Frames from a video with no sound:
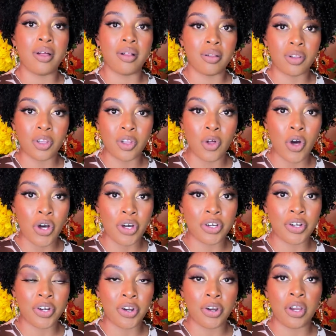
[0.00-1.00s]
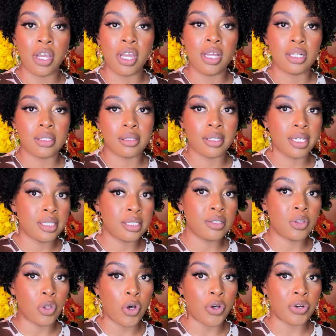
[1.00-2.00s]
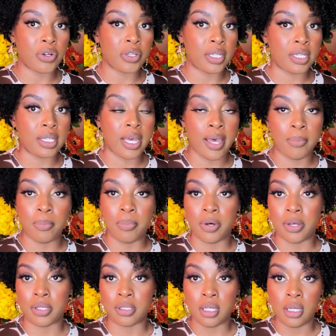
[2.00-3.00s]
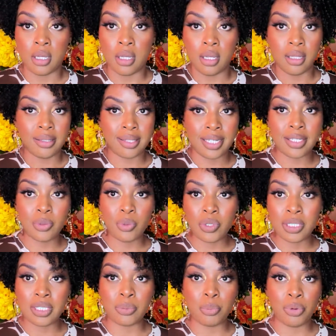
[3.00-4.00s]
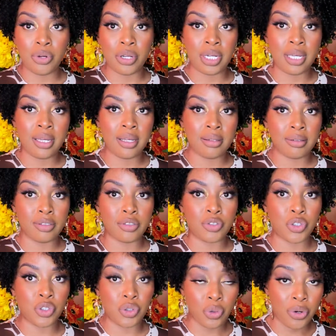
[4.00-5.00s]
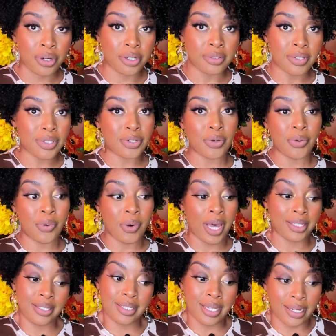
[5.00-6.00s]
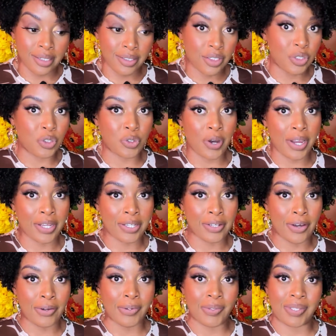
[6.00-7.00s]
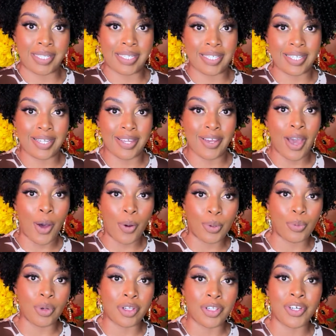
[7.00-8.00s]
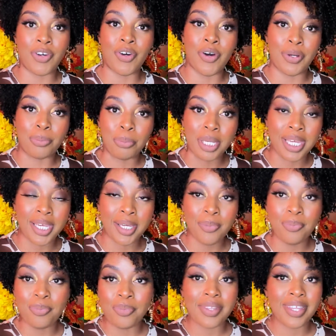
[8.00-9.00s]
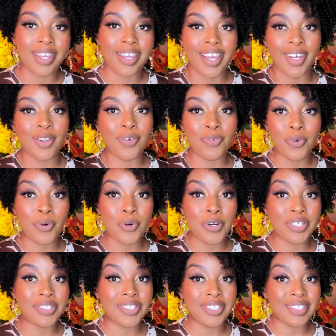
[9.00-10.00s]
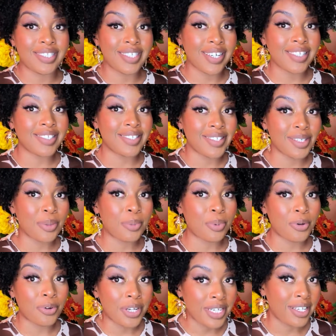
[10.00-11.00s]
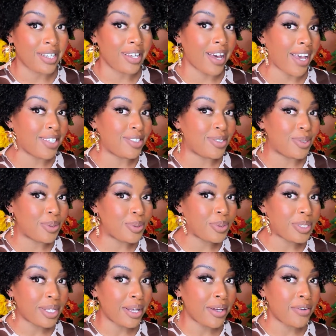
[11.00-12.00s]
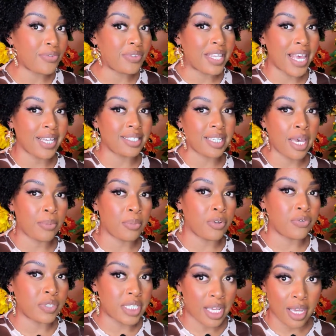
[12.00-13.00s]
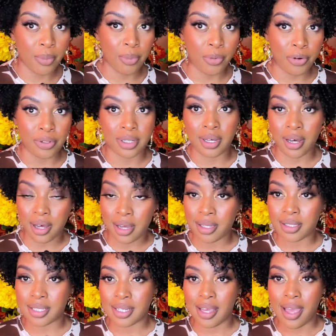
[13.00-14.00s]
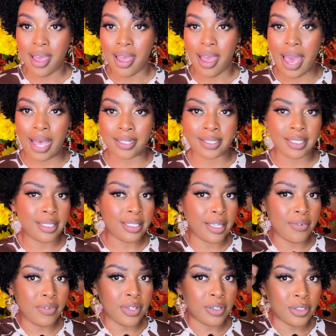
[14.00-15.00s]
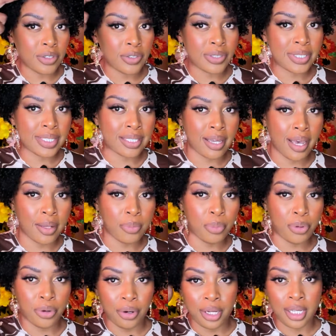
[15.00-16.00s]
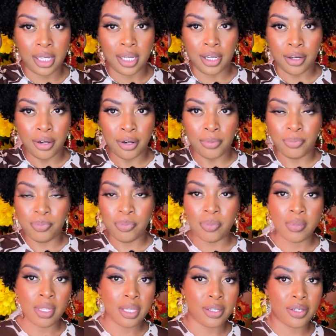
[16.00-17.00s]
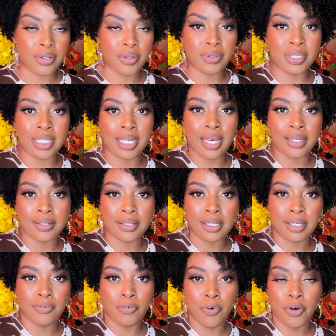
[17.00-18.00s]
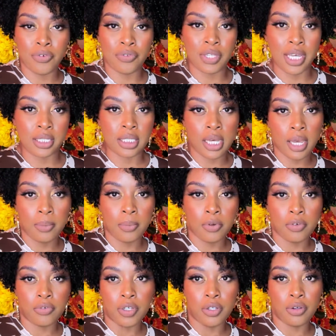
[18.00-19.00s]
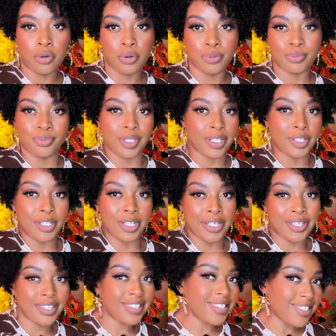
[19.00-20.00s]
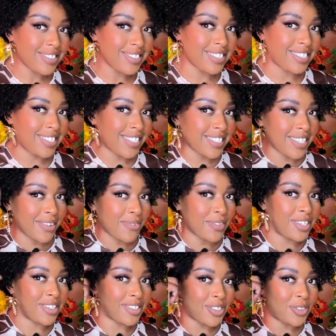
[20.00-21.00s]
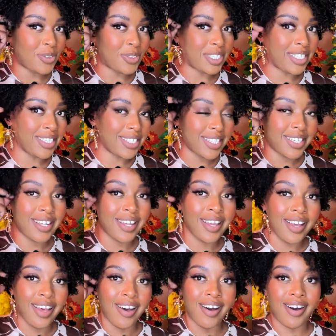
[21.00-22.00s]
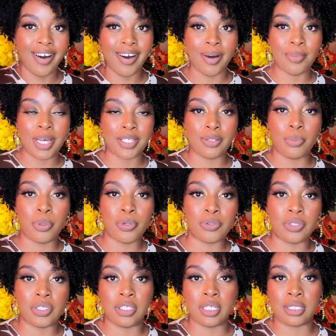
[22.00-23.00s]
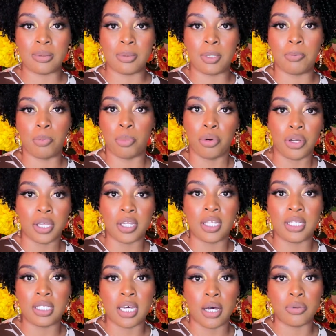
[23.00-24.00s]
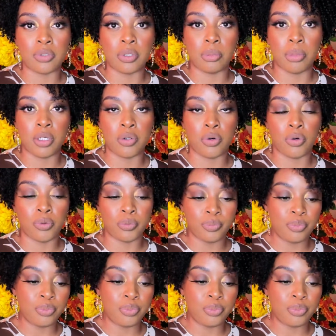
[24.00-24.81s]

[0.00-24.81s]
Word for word: longer, nothing longer than that, but this one is pretty short, so I decided to try it out to see how it will look on me. And of course, she does look pretty. I do love that type of tapered cut. I did give it a little side part here, you know, to kind of give off that type of, you know, look, to just give it a little look, um, as opposed to just bringing it down the middle.